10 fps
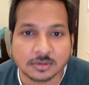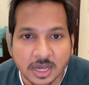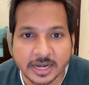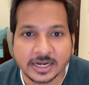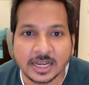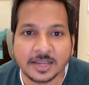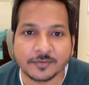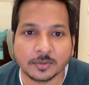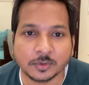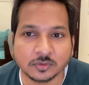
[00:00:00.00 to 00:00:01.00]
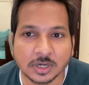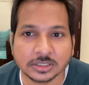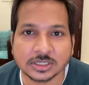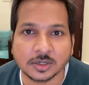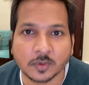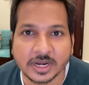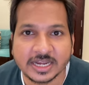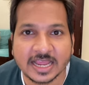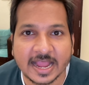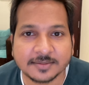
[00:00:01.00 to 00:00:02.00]
currently from
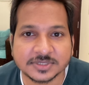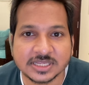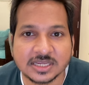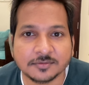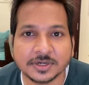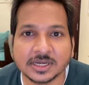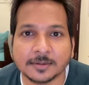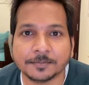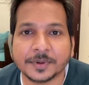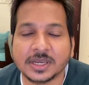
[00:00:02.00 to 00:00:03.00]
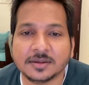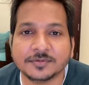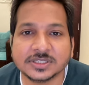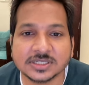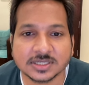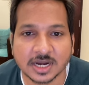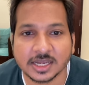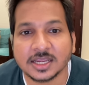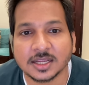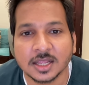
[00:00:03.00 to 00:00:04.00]
2020 I am seeing one company which is
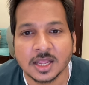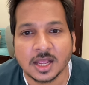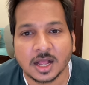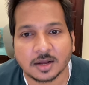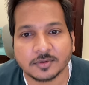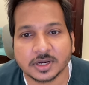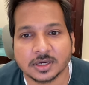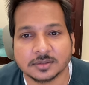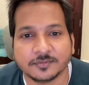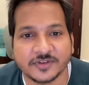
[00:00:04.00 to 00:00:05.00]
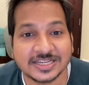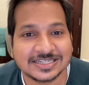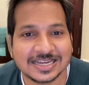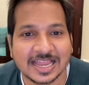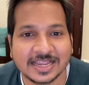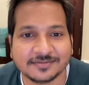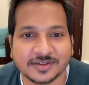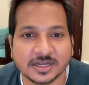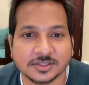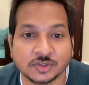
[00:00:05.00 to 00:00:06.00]
running our Westlife
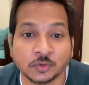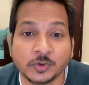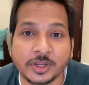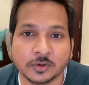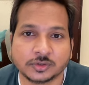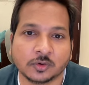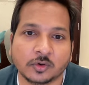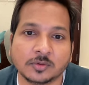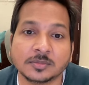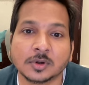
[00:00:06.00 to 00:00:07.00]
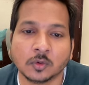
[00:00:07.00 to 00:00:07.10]
and Judio showroom.